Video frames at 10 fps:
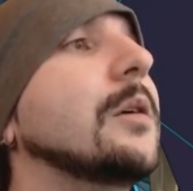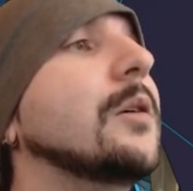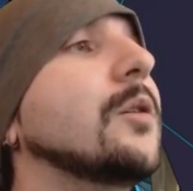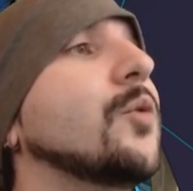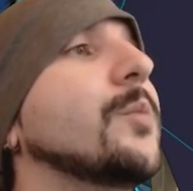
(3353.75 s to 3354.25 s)

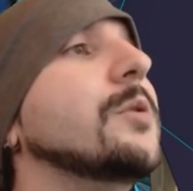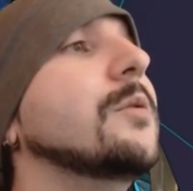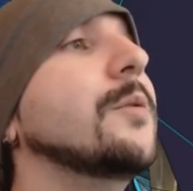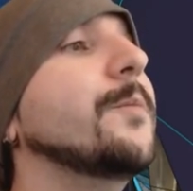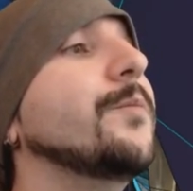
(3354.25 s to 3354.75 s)
Whoops.
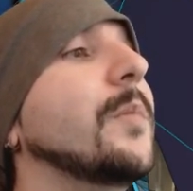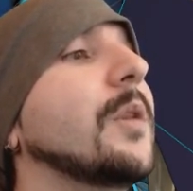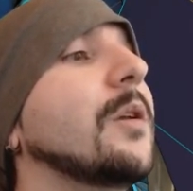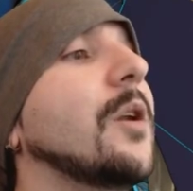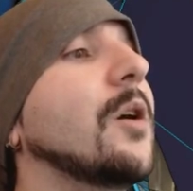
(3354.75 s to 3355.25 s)

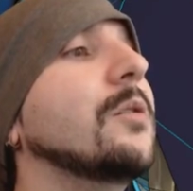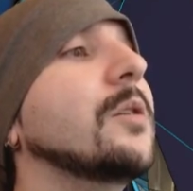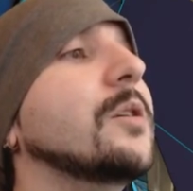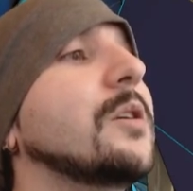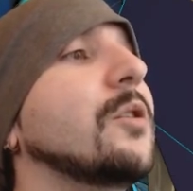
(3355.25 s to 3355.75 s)
You know,
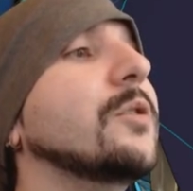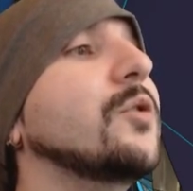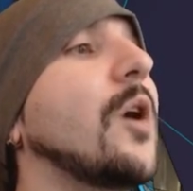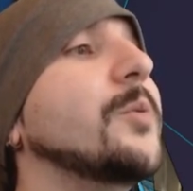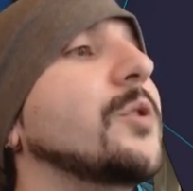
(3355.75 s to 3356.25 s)
you see all
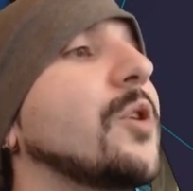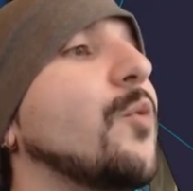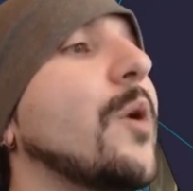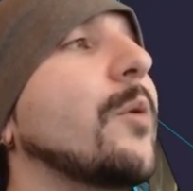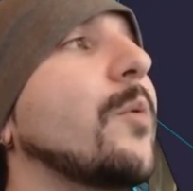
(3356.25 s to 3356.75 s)
the options, you get
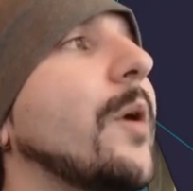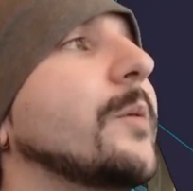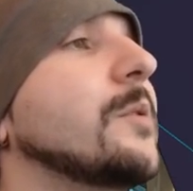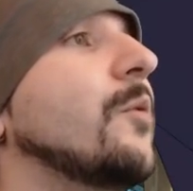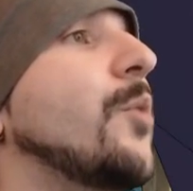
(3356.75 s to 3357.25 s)
way more
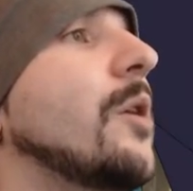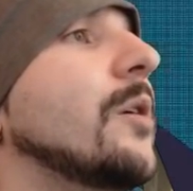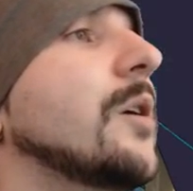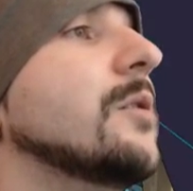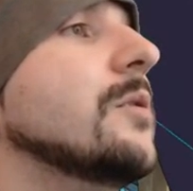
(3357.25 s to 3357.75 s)
options for
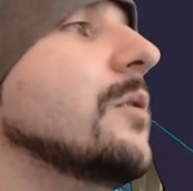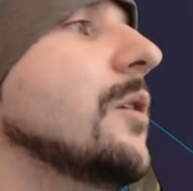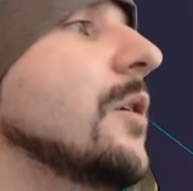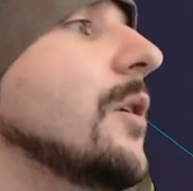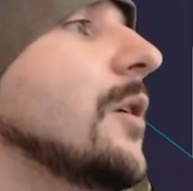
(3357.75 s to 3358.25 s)
polygons.
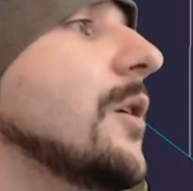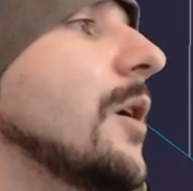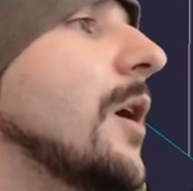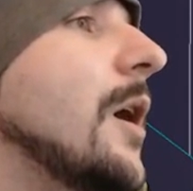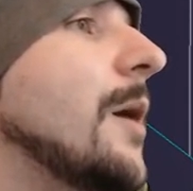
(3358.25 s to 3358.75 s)

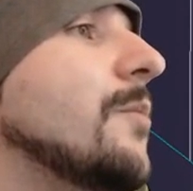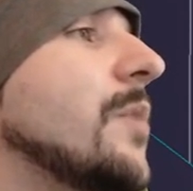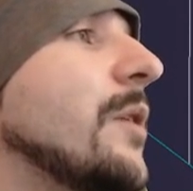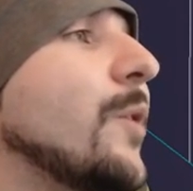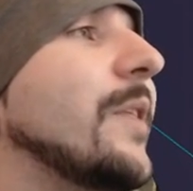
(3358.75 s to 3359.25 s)

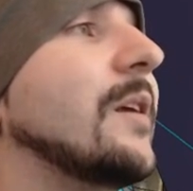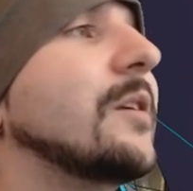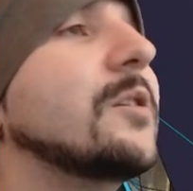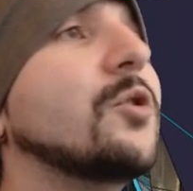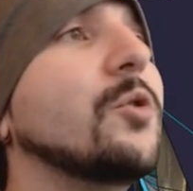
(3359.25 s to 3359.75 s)
The way that it
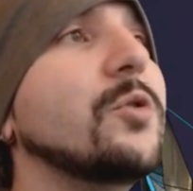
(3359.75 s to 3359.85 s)
extrudes